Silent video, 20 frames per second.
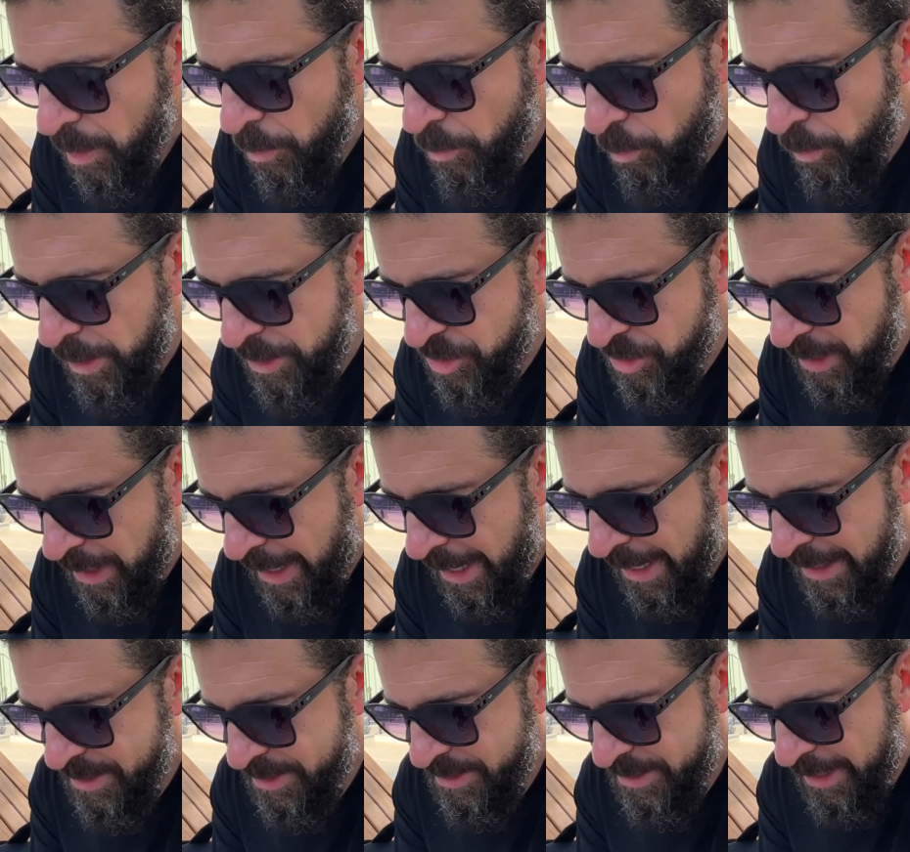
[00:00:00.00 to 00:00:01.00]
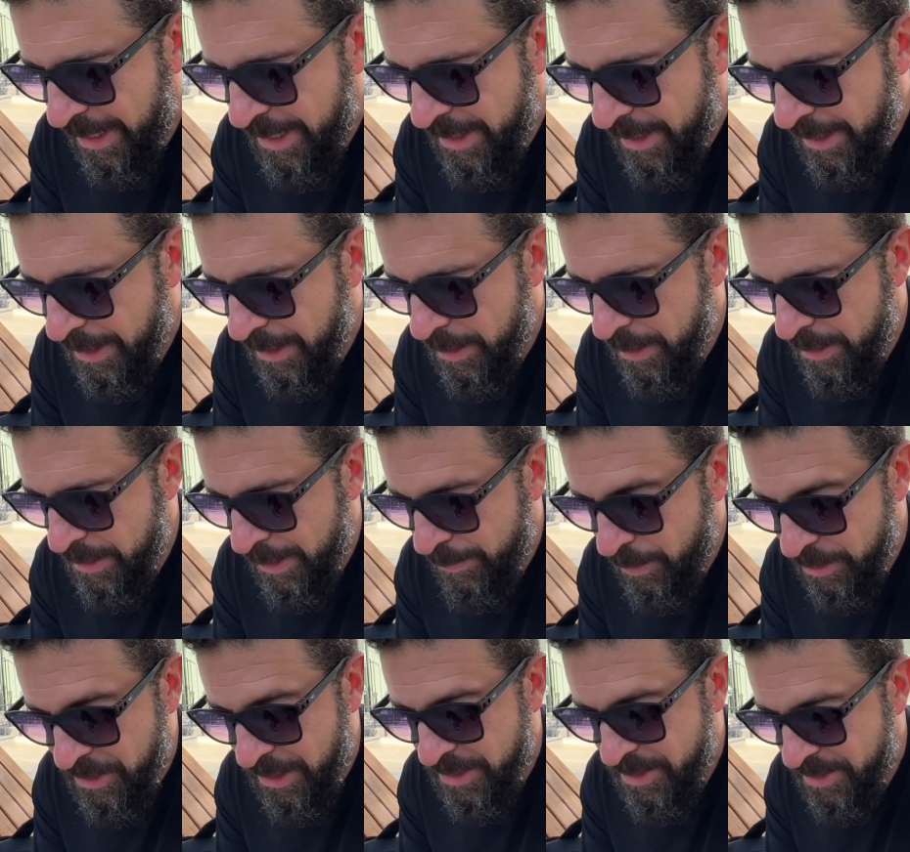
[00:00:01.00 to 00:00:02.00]
which has stated
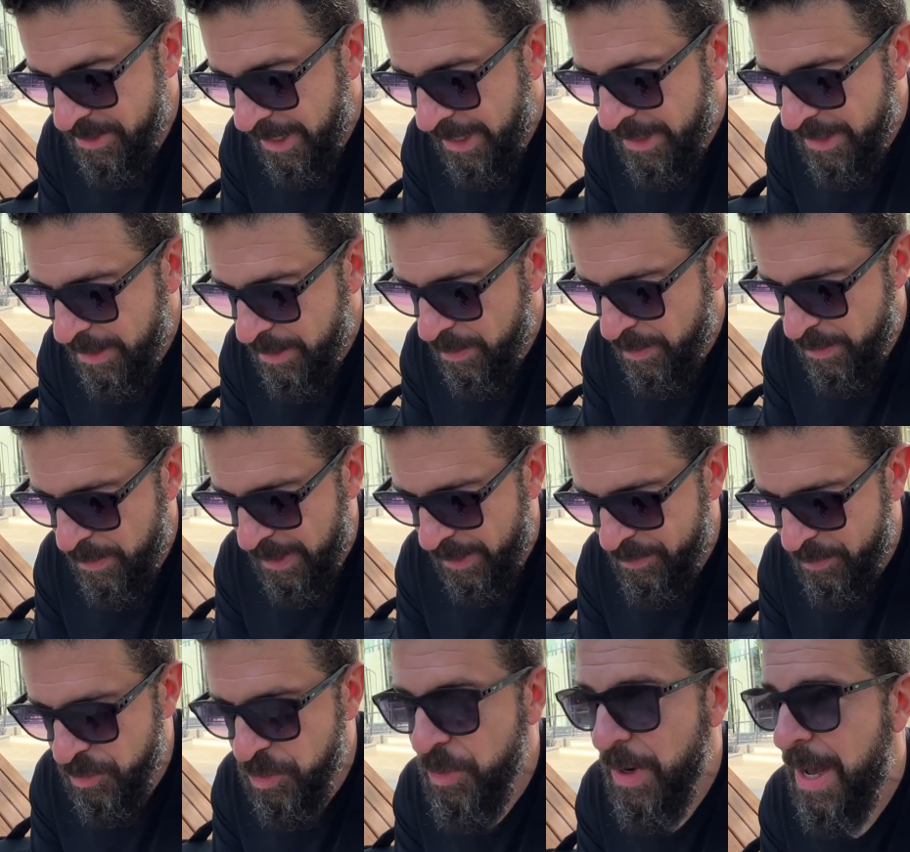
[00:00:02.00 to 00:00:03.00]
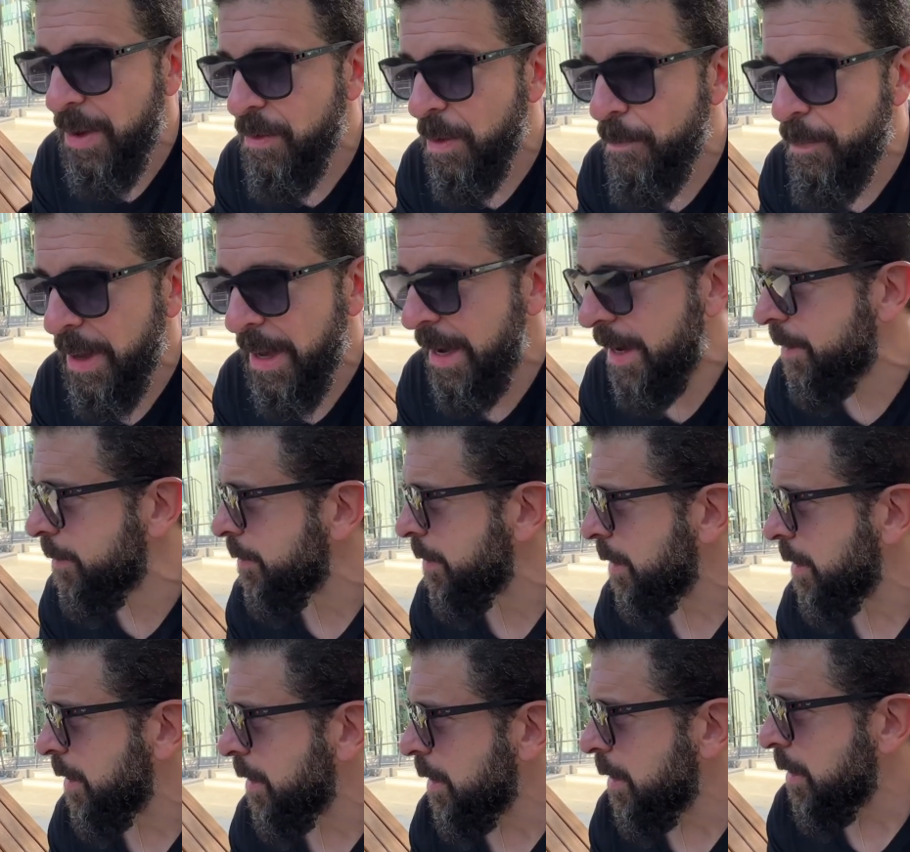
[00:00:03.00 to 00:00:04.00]
that the travel ban
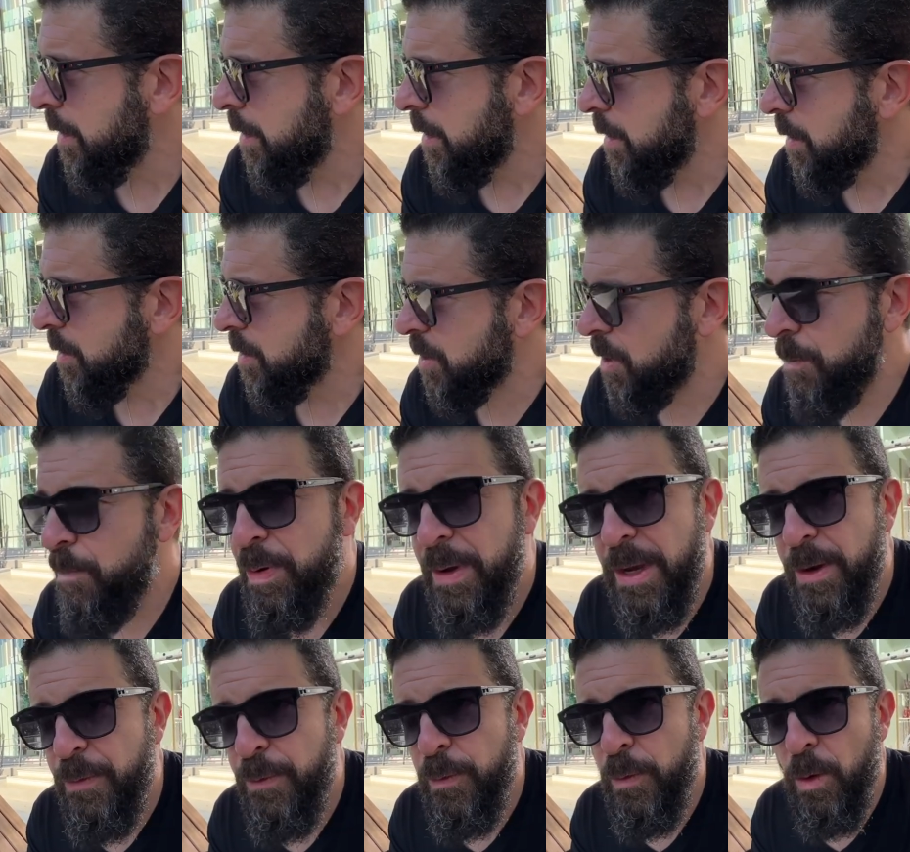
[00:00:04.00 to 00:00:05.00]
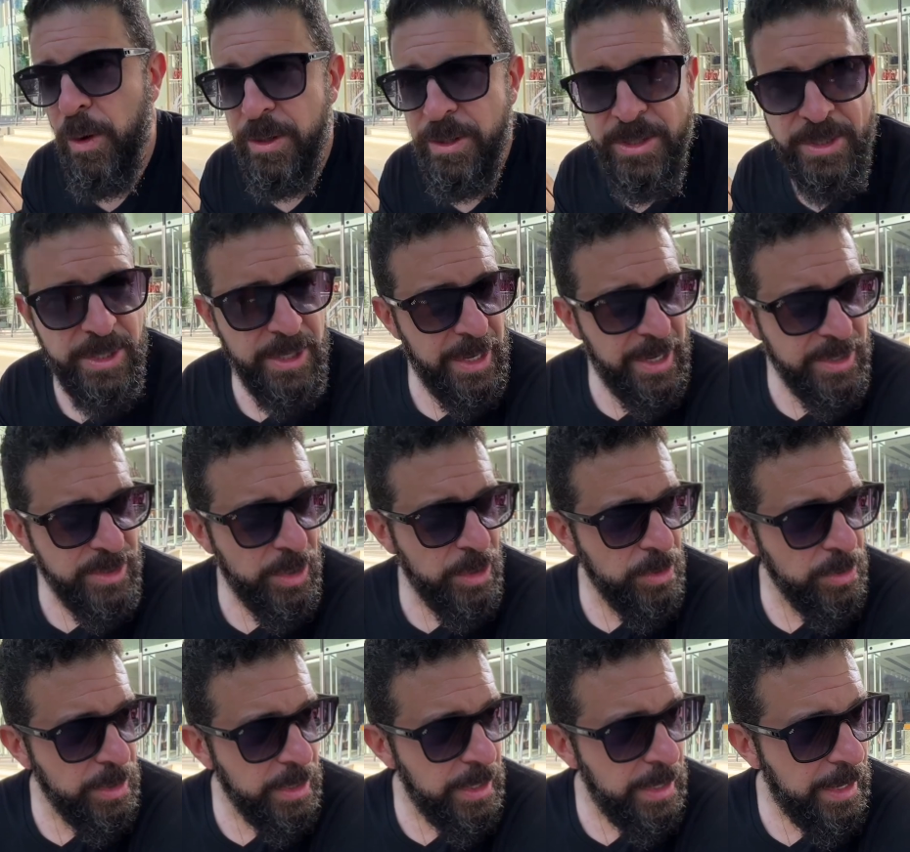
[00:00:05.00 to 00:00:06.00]
could be enforced as
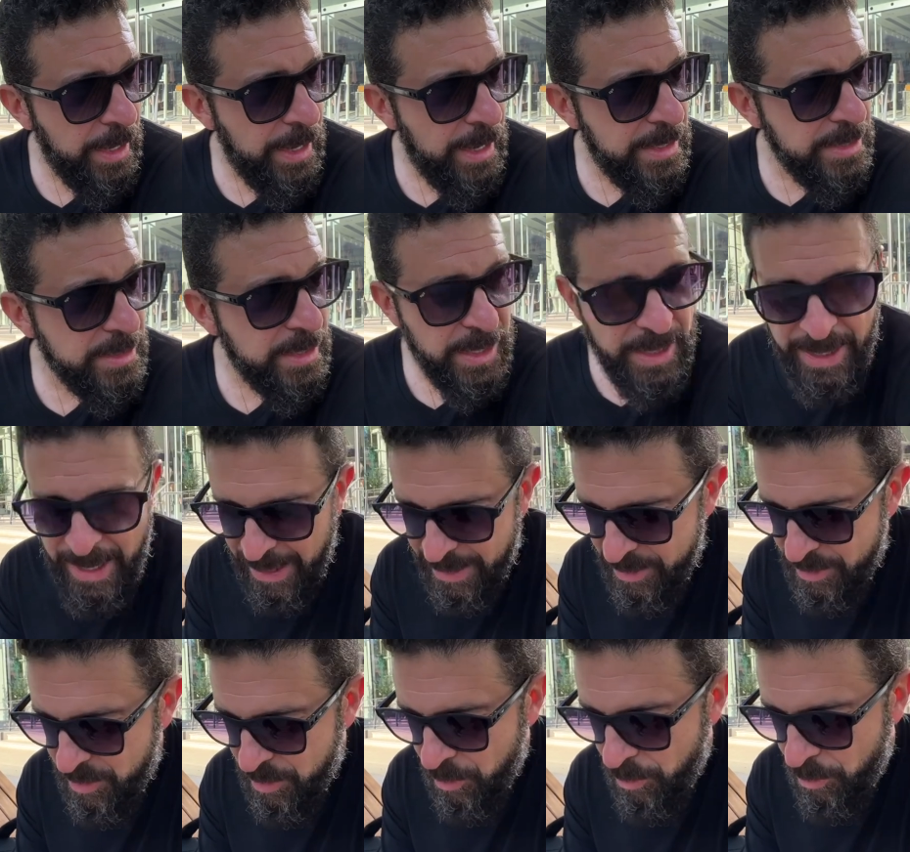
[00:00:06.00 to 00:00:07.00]
early as next